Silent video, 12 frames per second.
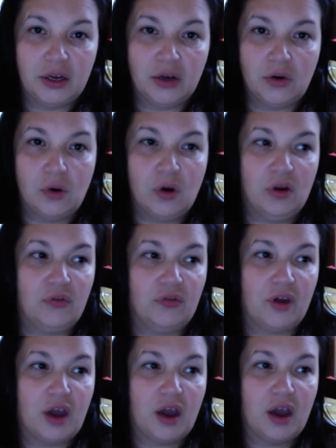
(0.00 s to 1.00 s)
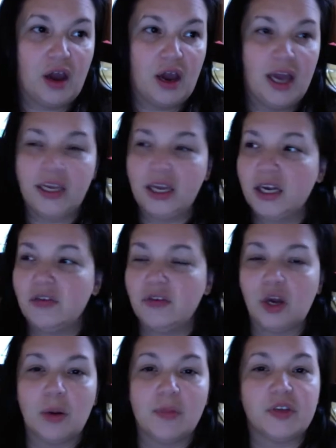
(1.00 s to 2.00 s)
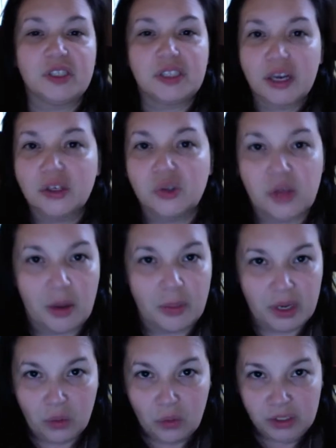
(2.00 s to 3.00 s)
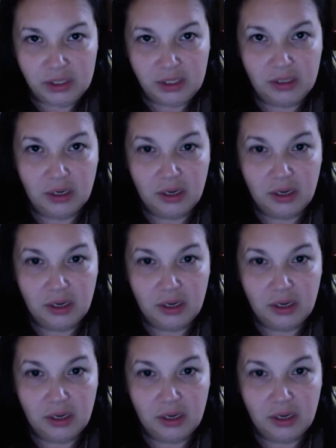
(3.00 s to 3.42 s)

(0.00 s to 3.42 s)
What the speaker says: or if I can't even come up the stairs without being winded,